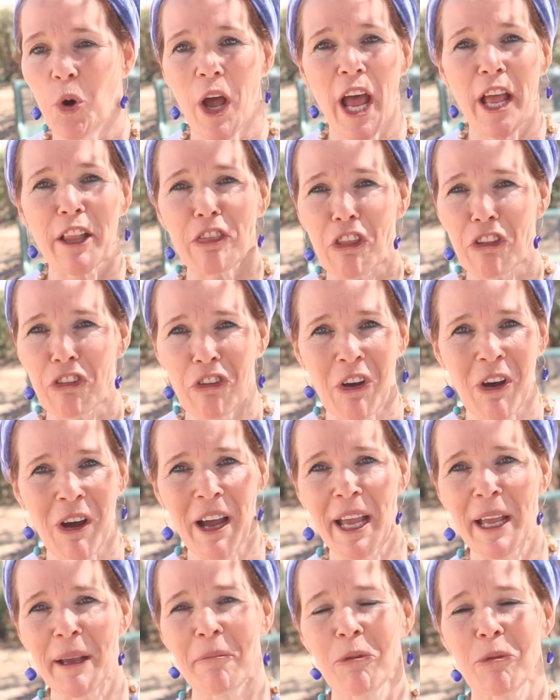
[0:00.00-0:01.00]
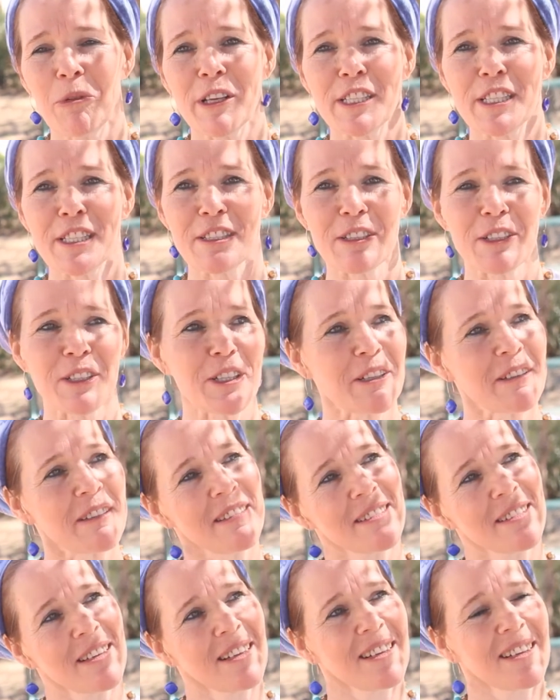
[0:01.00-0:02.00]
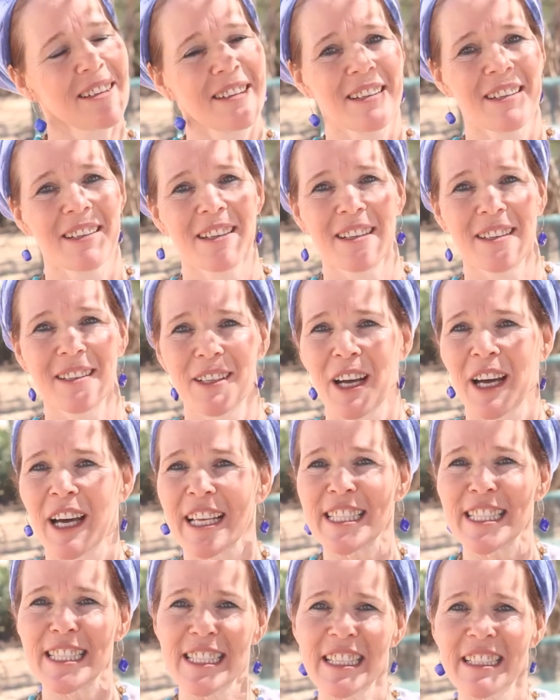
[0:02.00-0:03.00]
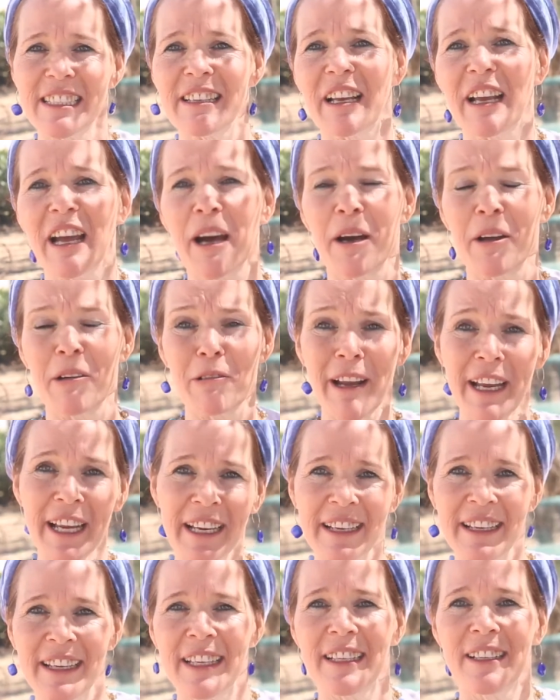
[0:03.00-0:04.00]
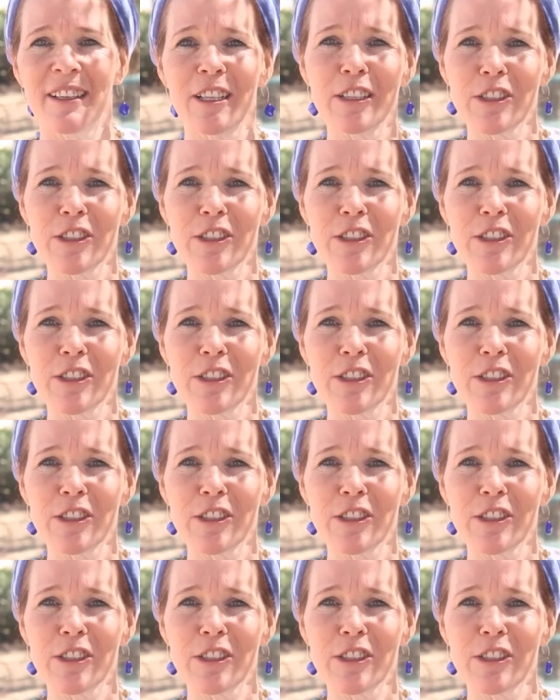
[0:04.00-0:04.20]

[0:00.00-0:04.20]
at the time we stood Hasidic, Haredi,